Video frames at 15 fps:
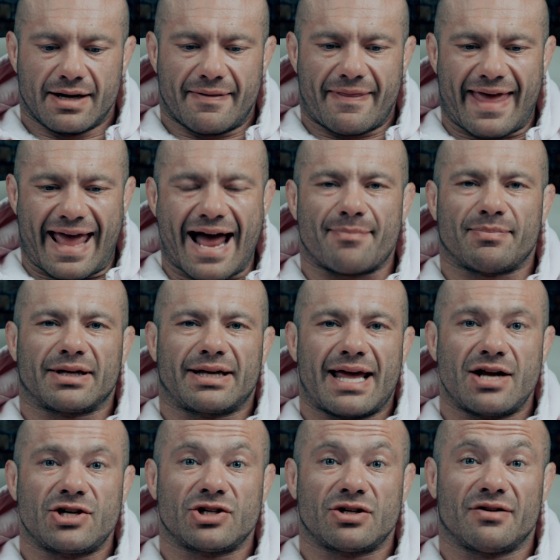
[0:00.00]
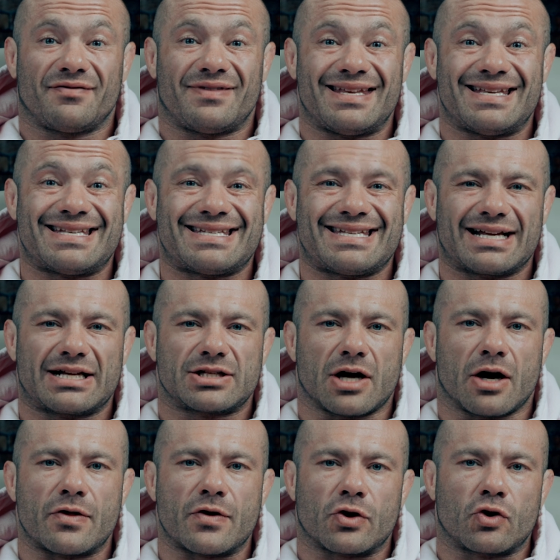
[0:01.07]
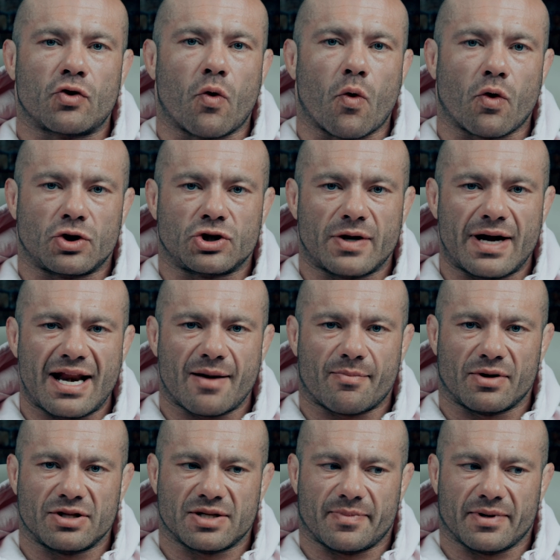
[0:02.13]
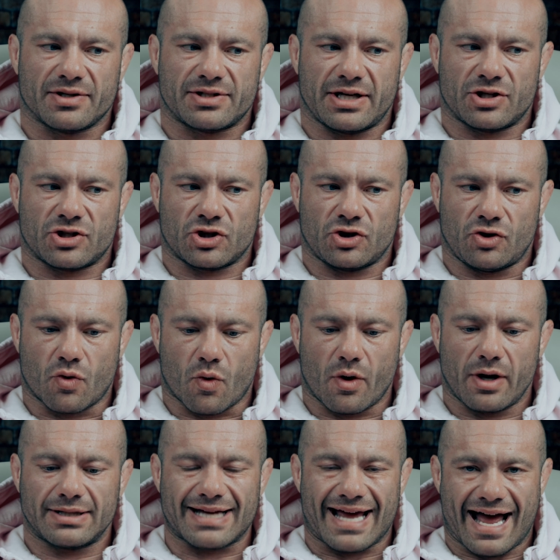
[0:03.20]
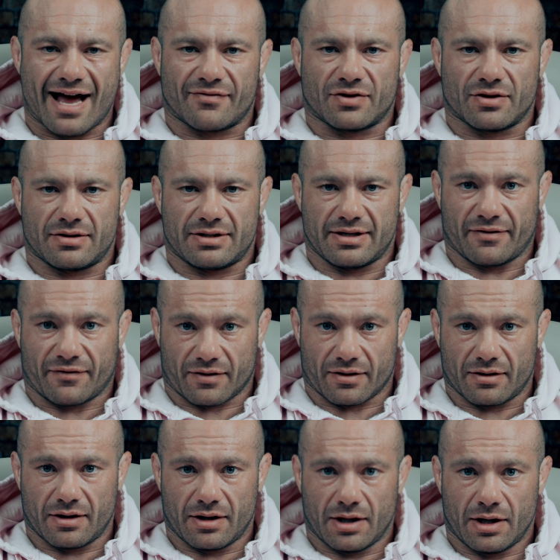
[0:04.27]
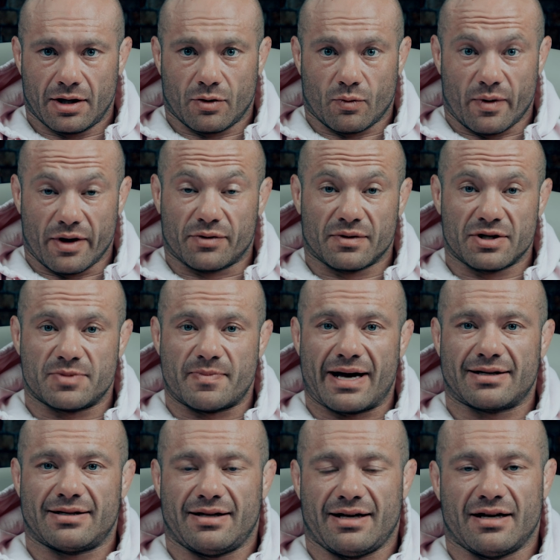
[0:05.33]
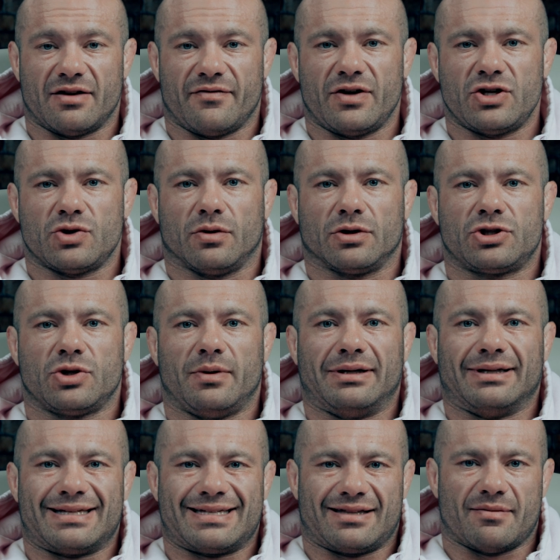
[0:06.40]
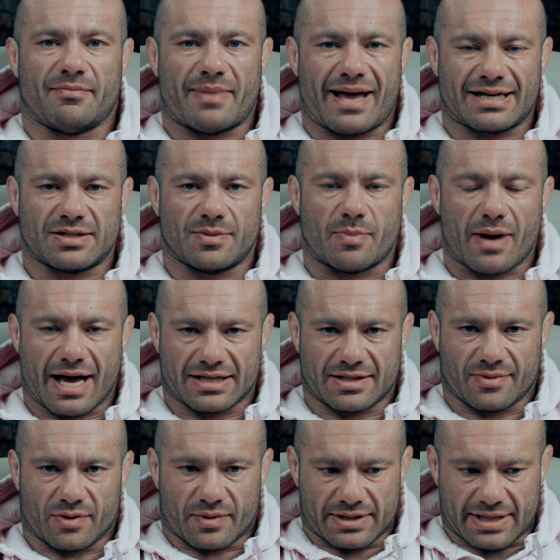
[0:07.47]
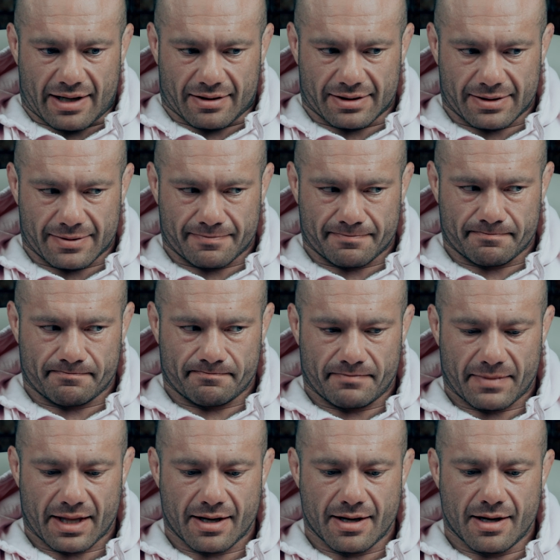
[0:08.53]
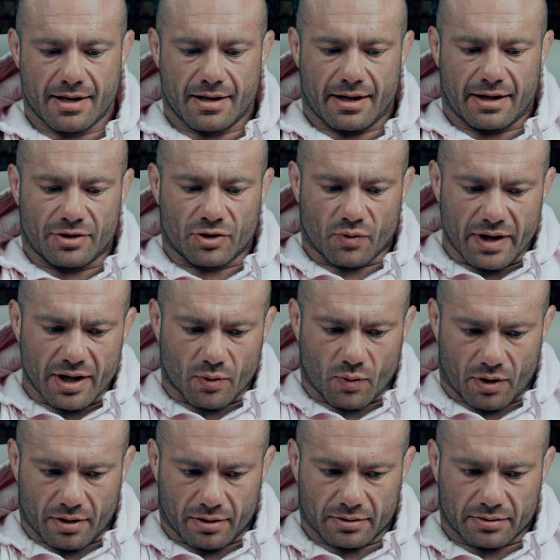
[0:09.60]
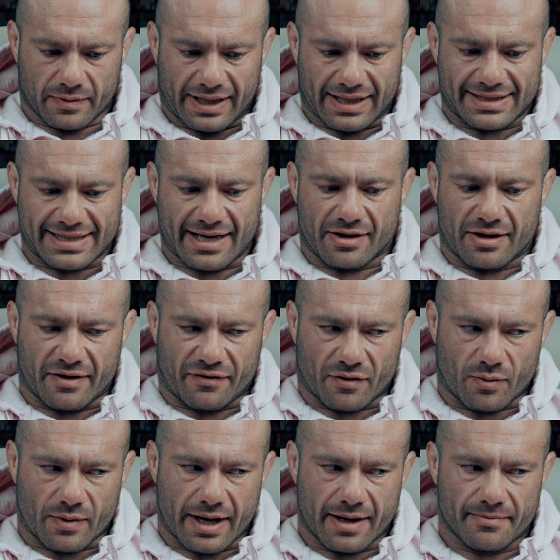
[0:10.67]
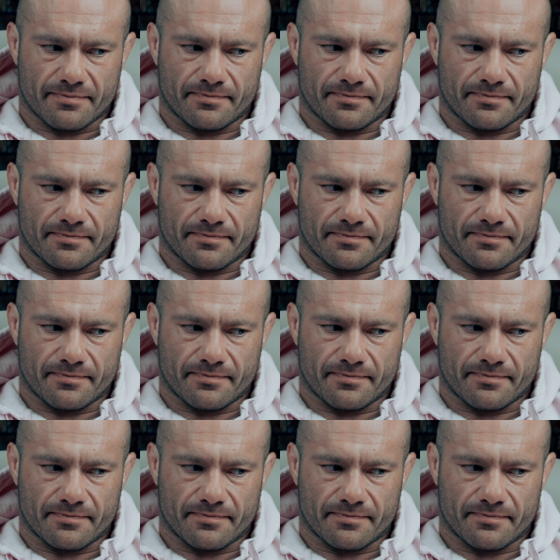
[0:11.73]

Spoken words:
the application of the 6 other core training principles is going to have to differ with respect to the individual to elicit the best possible results. In the real world, we can say it a different way.